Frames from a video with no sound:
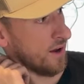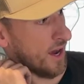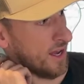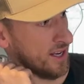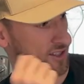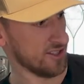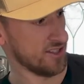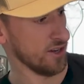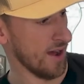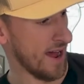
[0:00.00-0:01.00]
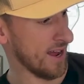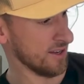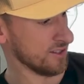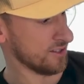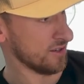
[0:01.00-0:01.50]
and has still
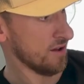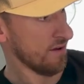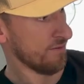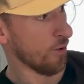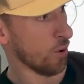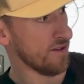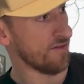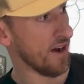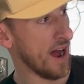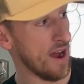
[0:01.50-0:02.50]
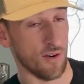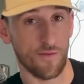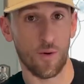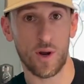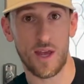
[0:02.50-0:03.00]
has 45 or
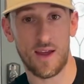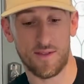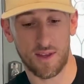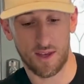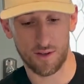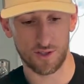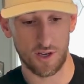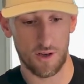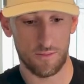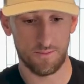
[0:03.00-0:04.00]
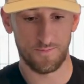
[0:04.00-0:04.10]
48 in the kill zone.